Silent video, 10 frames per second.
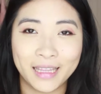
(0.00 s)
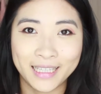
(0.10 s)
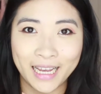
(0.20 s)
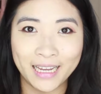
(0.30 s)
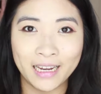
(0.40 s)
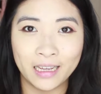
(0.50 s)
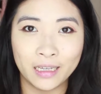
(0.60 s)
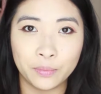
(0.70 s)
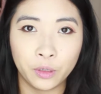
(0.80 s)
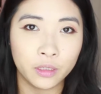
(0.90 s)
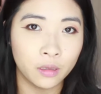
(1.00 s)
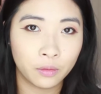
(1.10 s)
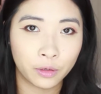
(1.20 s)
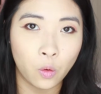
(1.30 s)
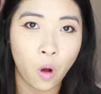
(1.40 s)
The second is personal
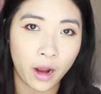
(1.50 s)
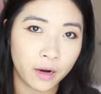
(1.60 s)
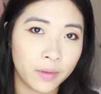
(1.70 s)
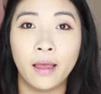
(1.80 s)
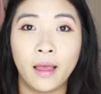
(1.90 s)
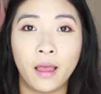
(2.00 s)
requirement.